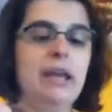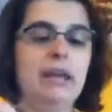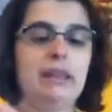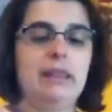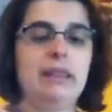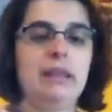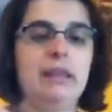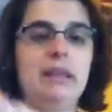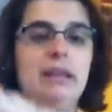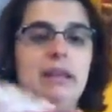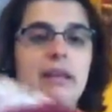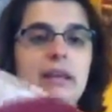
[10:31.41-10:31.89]

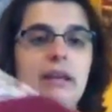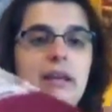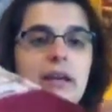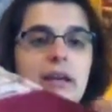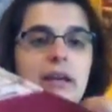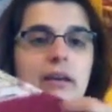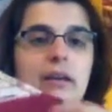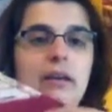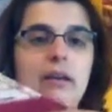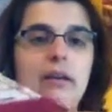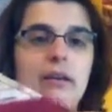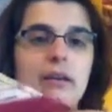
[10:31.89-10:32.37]
The
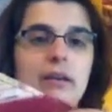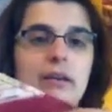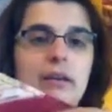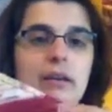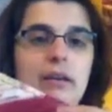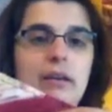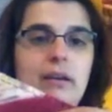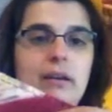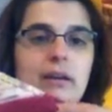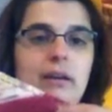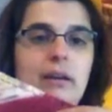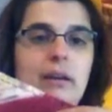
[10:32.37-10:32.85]

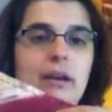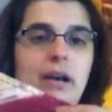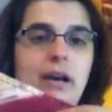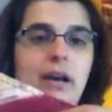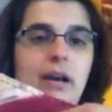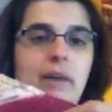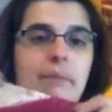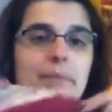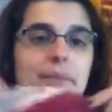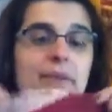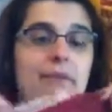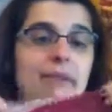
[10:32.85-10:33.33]

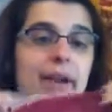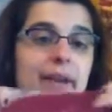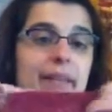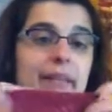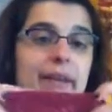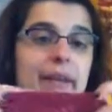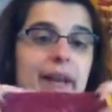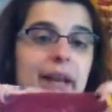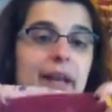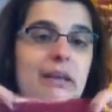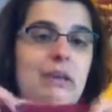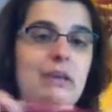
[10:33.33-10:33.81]
red
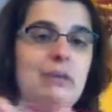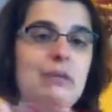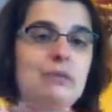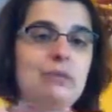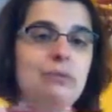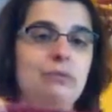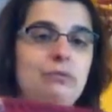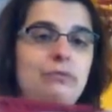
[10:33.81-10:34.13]
that I used